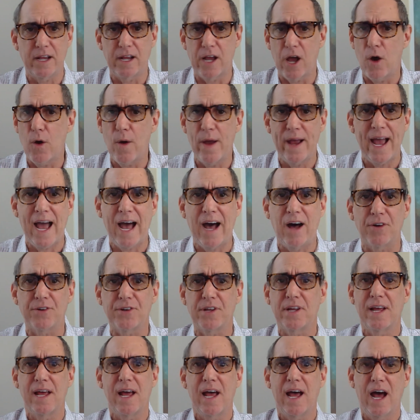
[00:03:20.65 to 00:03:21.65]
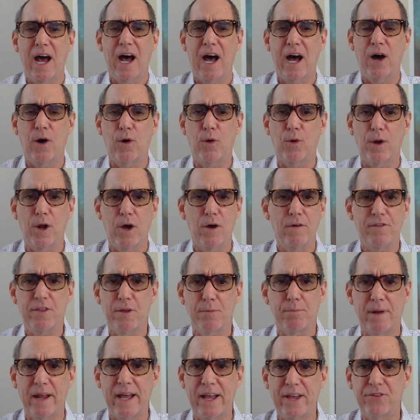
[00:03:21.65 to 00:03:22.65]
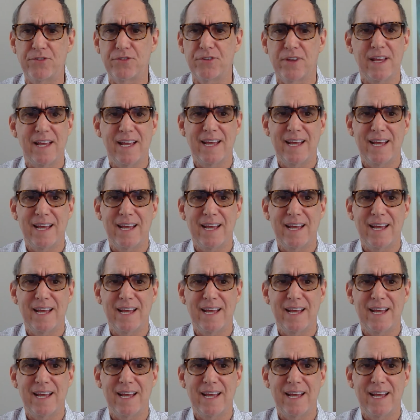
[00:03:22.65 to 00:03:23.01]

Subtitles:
going out all over the place